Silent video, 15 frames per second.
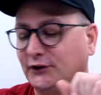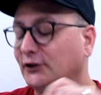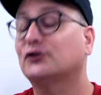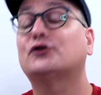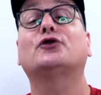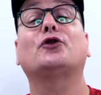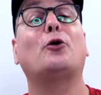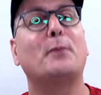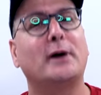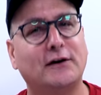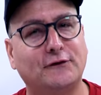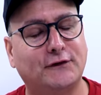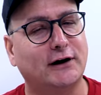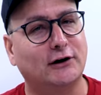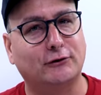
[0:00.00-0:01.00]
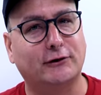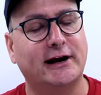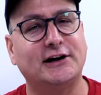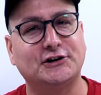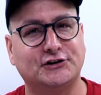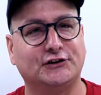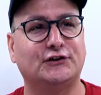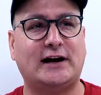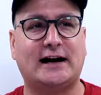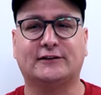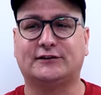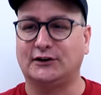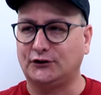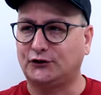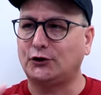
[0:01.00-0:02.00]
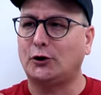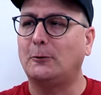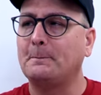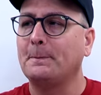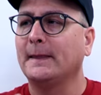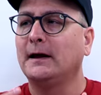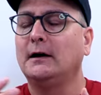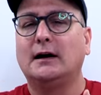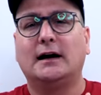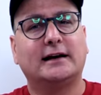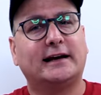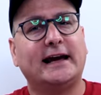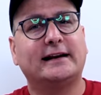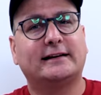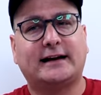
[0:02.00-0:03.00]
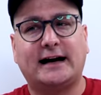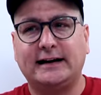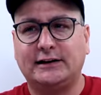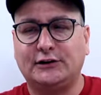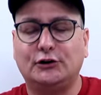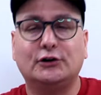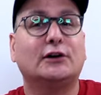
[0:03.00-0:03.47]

there's so many variations out there. So again, kind of, you